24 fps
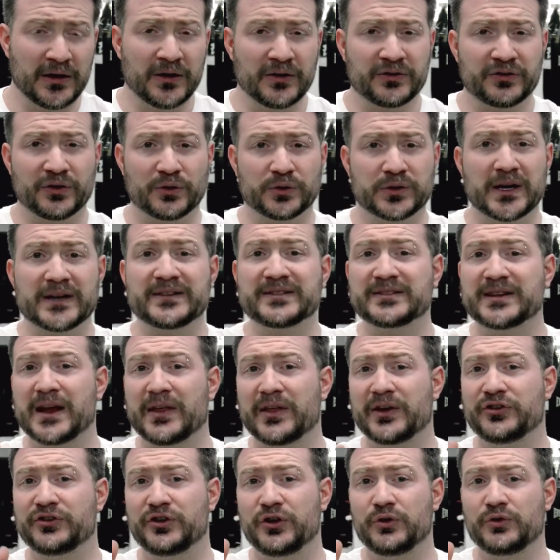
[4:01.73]
So let's say
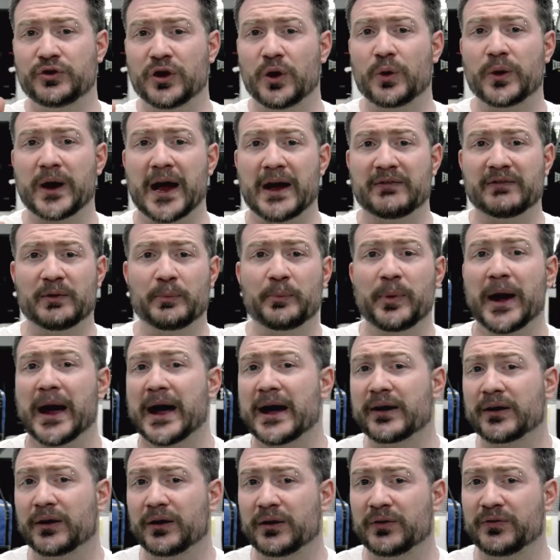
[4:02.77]
that you don't have a
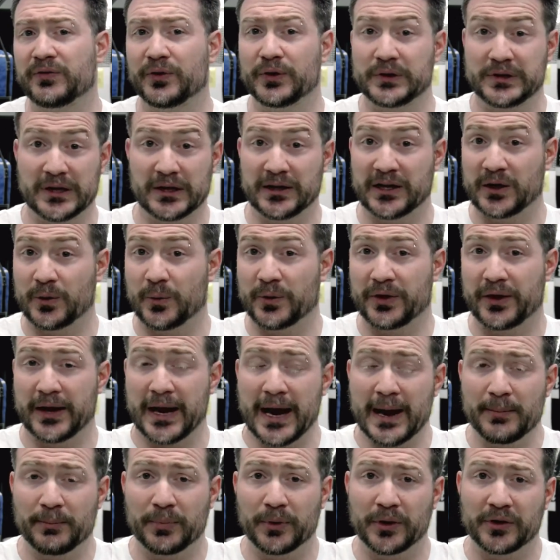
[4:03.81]
pattern for dealing with an
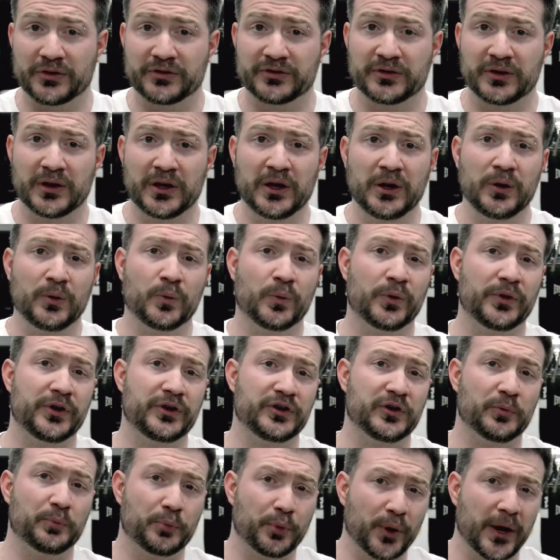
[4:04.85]
ambush. Well, then
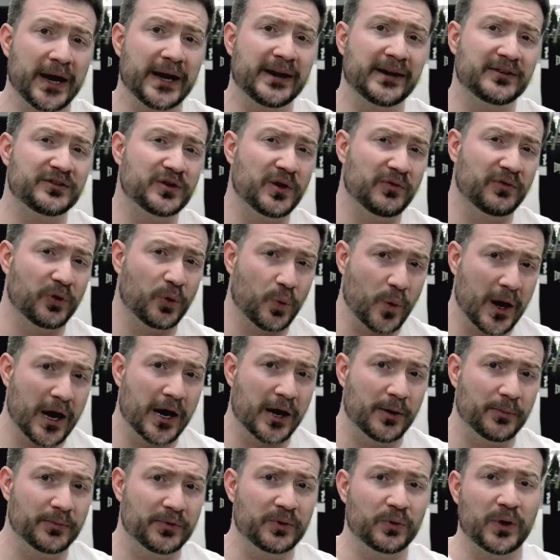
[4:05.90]
your brain gets
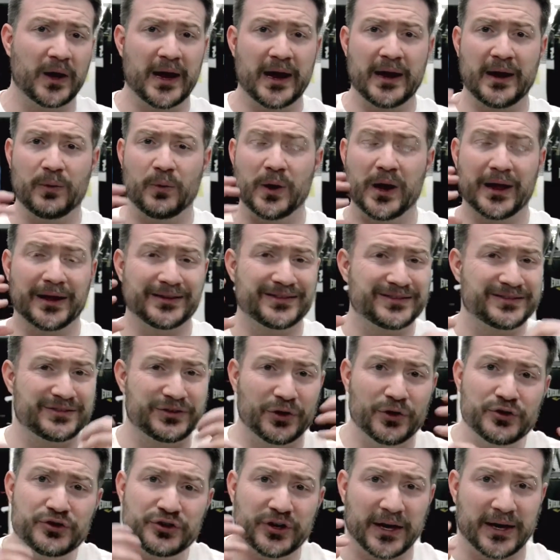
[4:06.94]
overwhelmed while it's
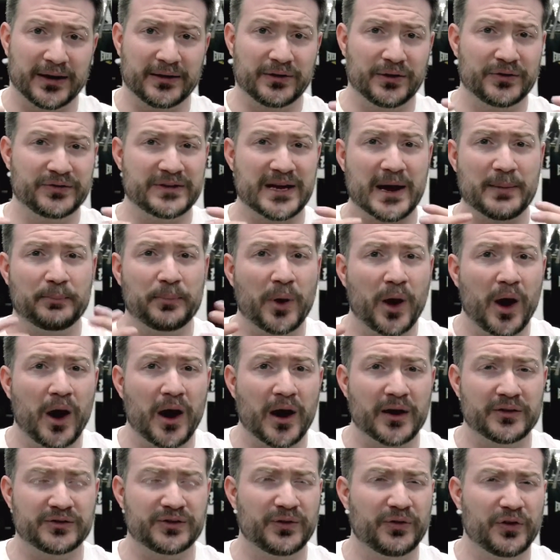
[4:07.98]
searching. There's that
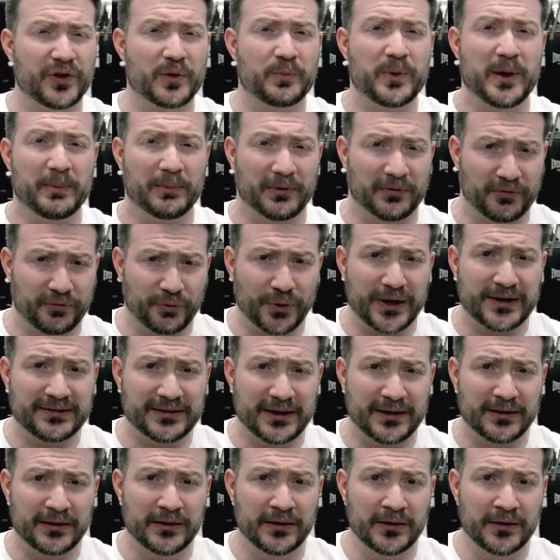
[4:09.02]
pause. You've heard of people
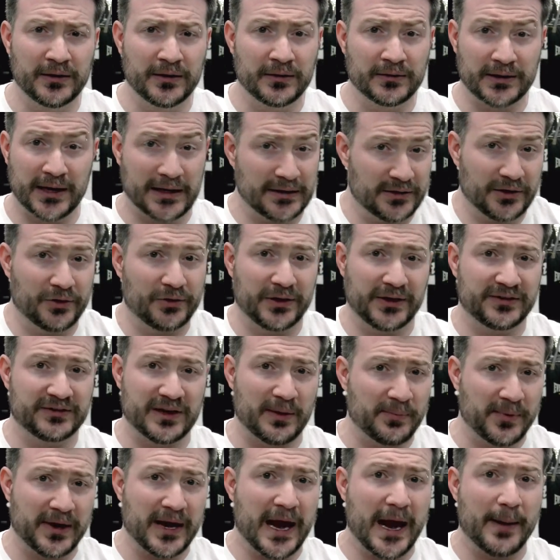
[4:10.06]
freezing? They literally,
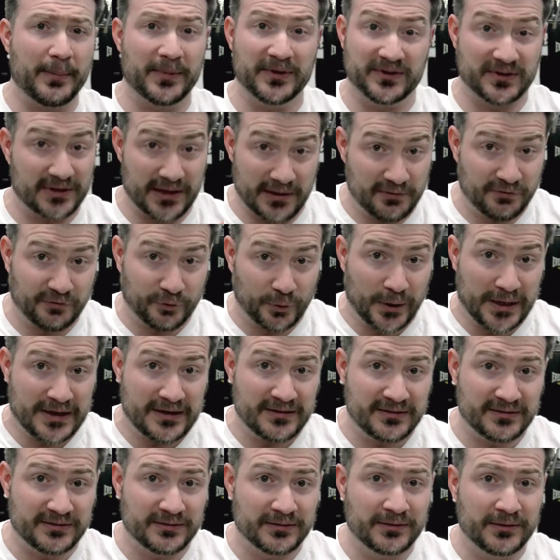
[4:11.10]
something happens and they
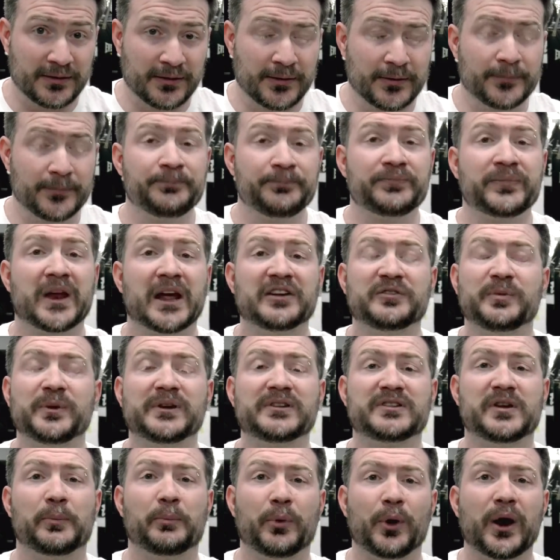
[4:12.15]
freeze. That's
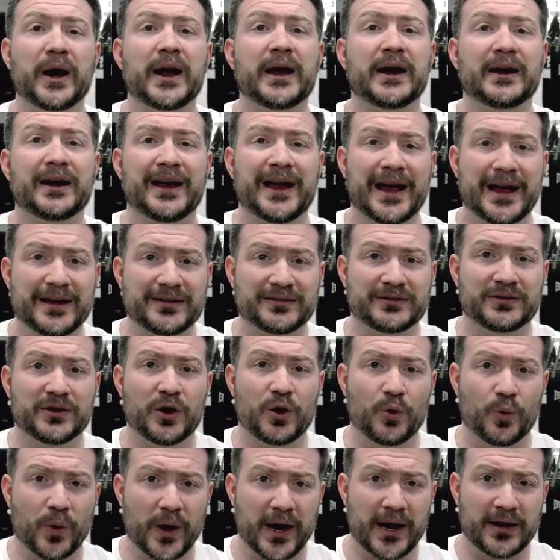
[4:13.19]
because the brain has
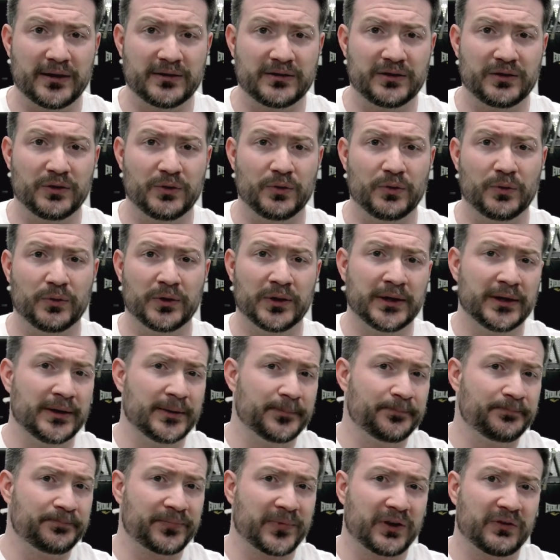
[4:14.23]
no way to
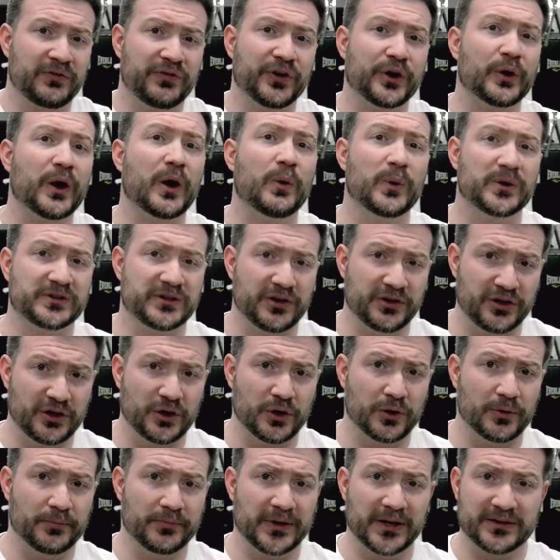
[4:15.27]
figure out what to
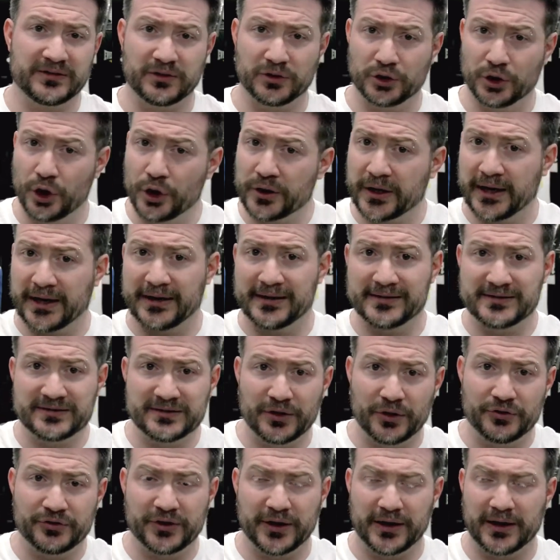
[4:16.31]
do. It's looking, it's
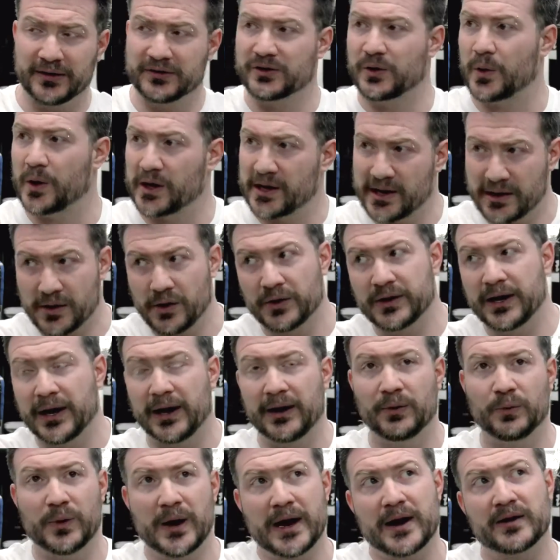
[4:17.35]
searching, it's going like,
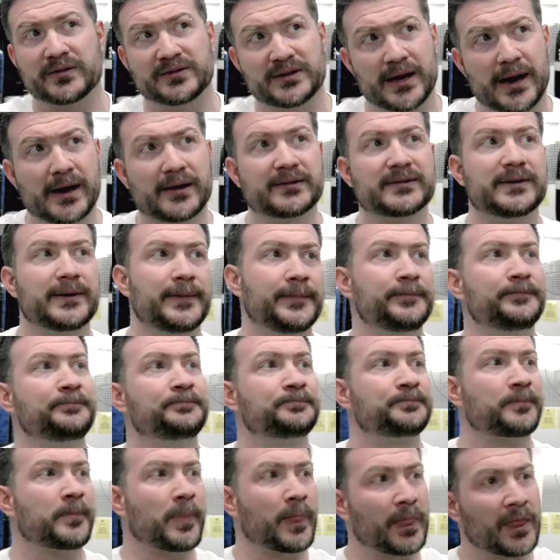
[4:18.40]
okay, rattlesnakes,
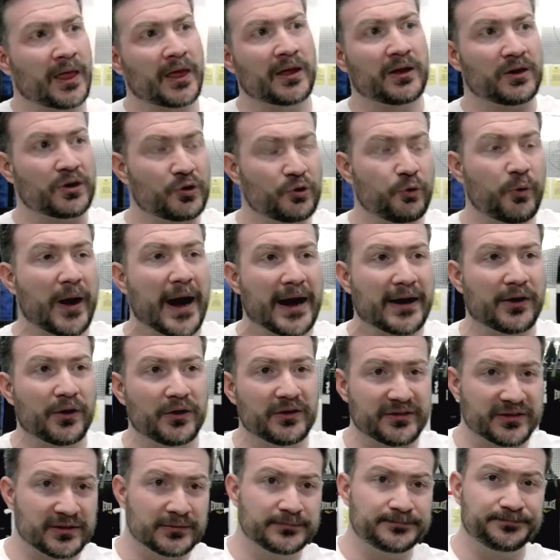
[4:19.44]

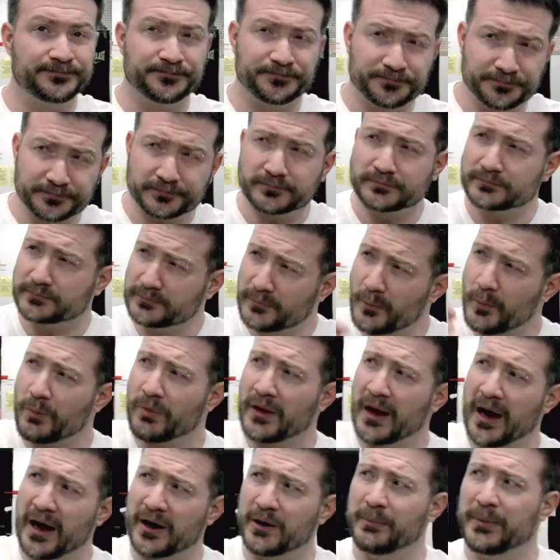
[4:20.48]
crackers,
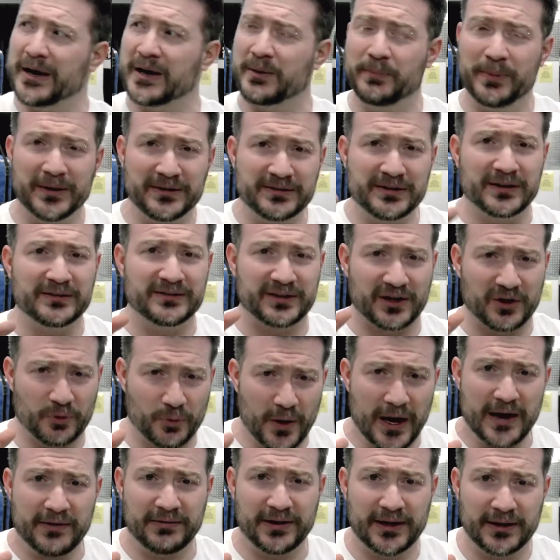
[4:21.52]
how to make biscuits and
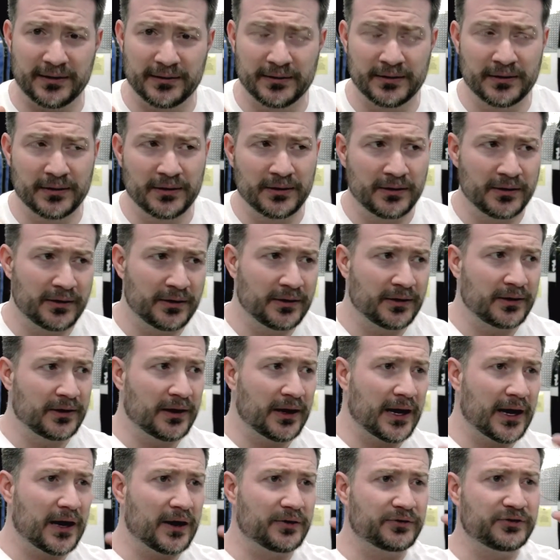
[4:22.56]
gravy,
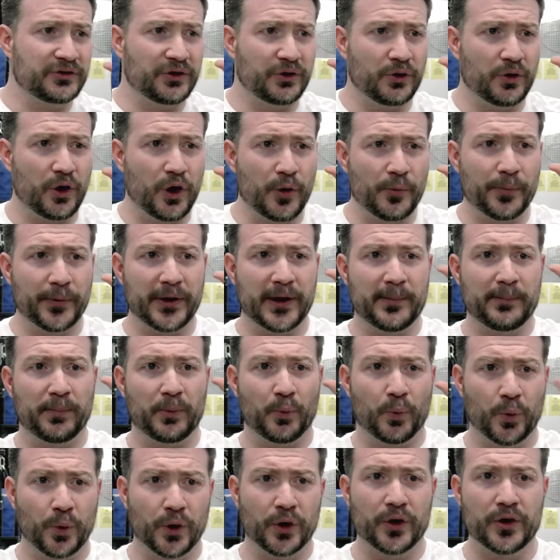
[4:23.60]
how to open up
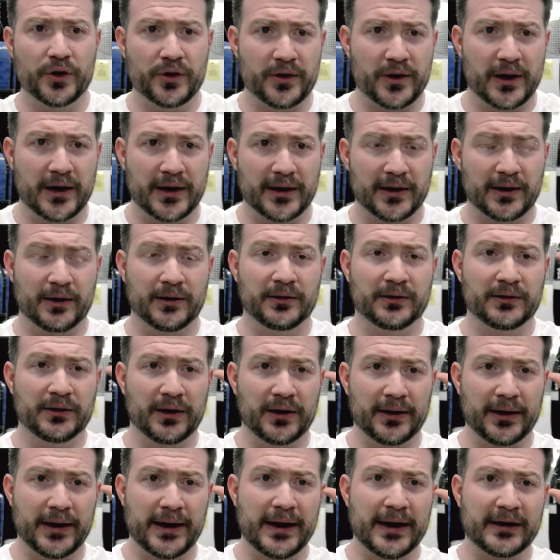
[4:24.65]
Word on
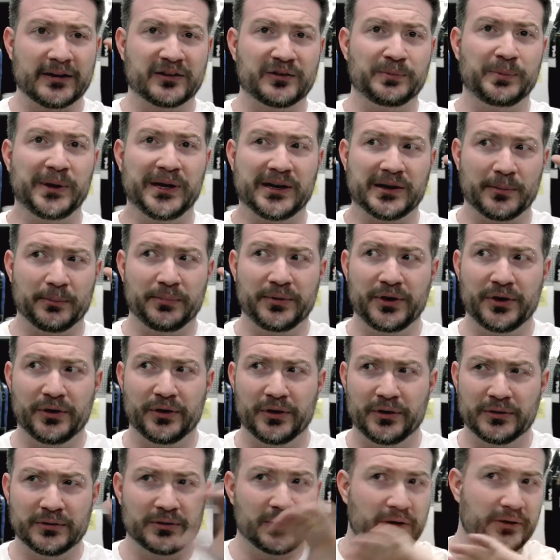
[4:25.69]
an XP computer.